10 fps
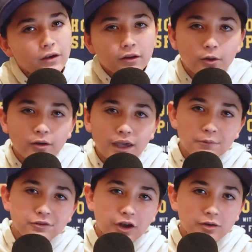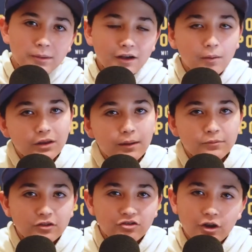a guy we've talked about a couple
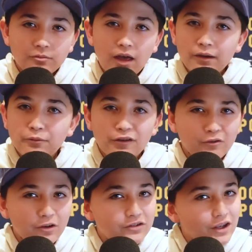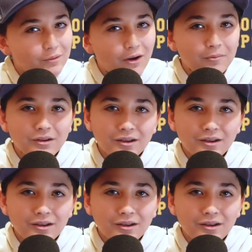times on the show, not like we've ever done a segment on,